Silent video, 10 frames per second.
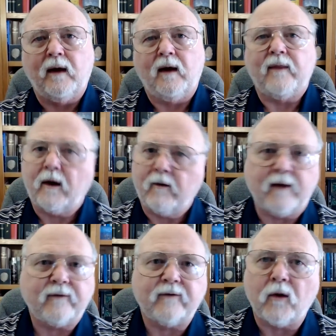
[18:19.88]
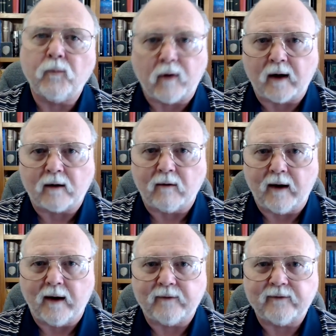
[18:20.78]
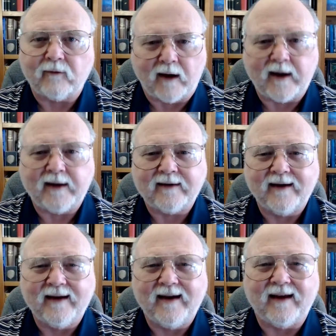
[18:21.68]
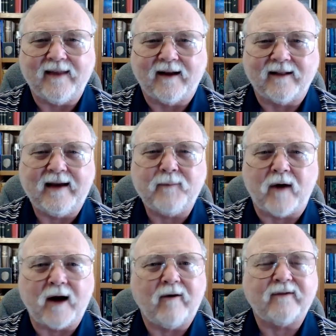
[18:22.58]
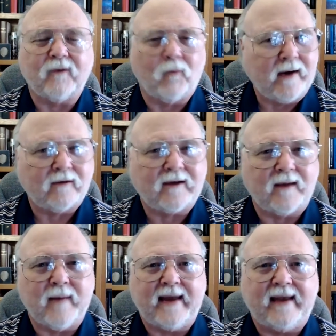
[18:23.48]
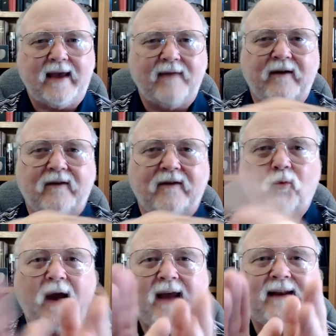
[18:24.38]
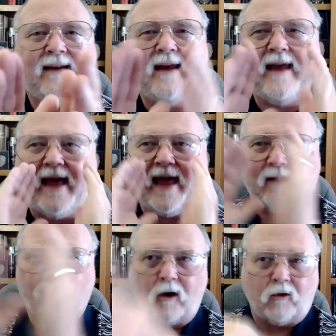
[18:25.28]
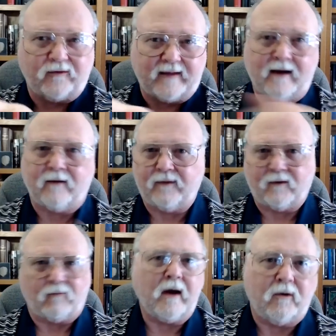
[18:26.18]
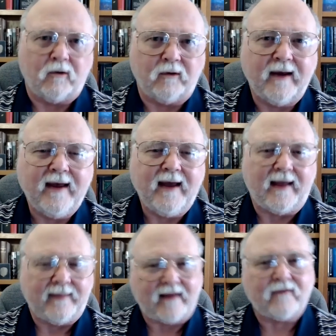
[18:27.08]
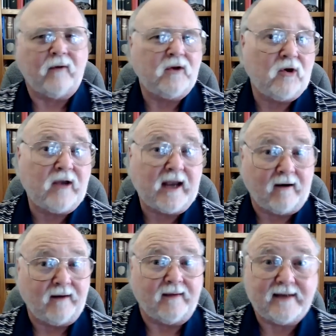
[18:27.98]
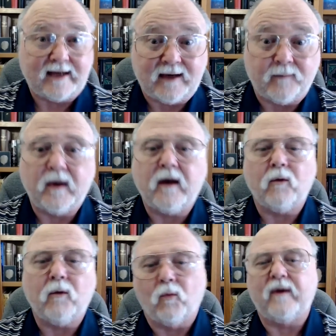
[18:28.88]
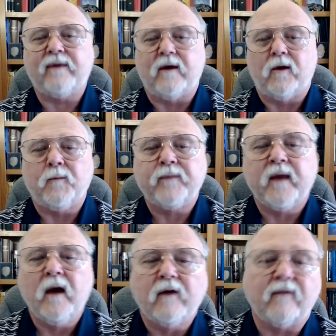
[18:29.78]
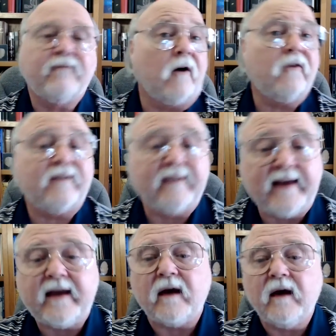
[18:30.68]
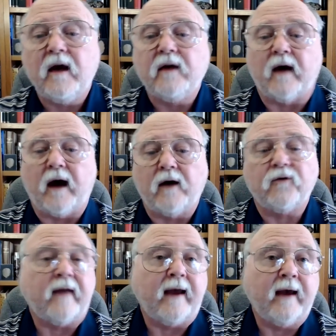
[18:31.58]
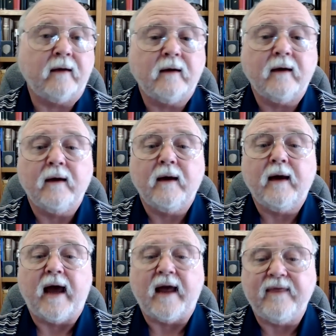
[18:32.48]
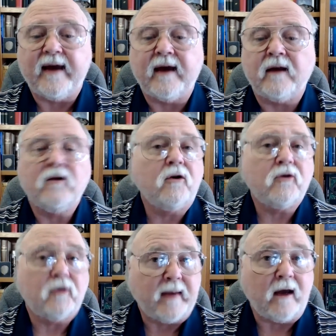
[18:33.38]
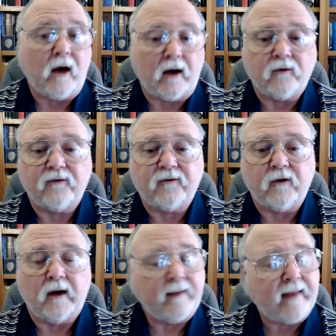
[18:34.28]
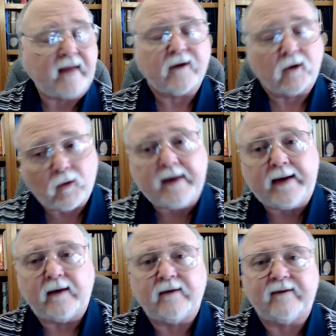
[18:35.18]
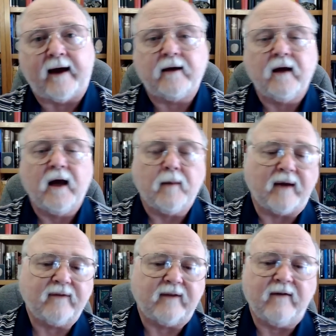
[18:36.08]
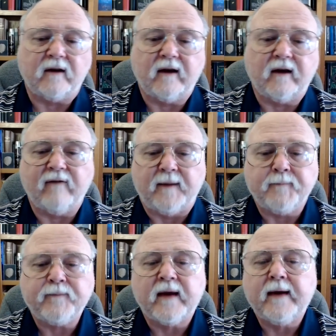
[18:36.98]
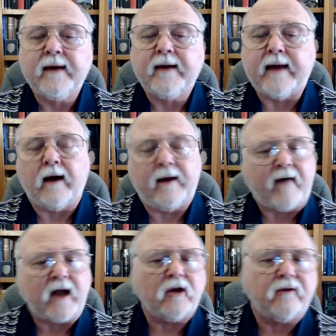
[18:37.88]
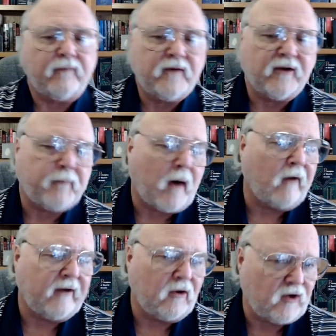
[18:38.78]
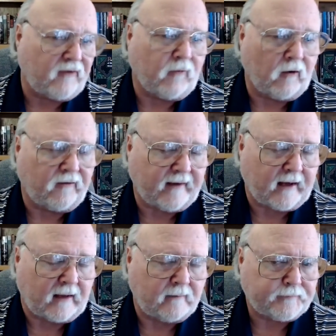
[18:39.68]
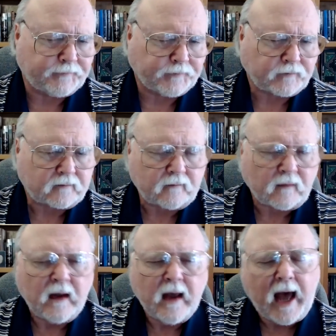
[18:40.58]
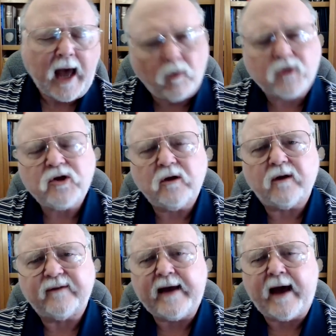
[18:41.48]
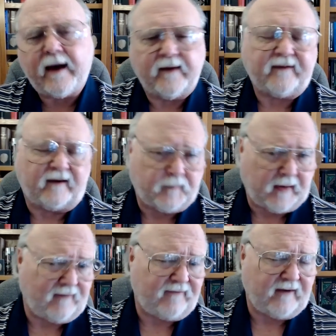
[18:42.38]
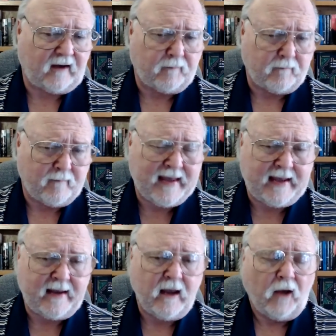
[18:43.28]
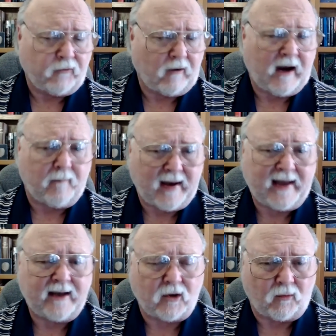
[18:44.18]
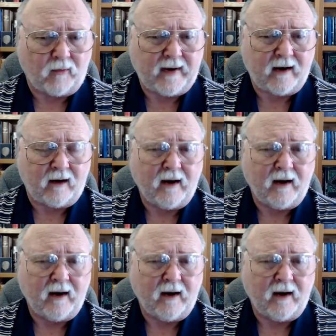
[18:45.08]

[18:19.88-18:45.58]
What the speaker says: There is no progress, right? The only progress a wheel can make if it's righted and rolls down the road, and that's when you carry the team with you. So first seek to understand, and then to be understood. And that's a great insight by Stephen Covey. Now, if I could just pause here just for a second, I want you to see how this has benefited me throughout my career.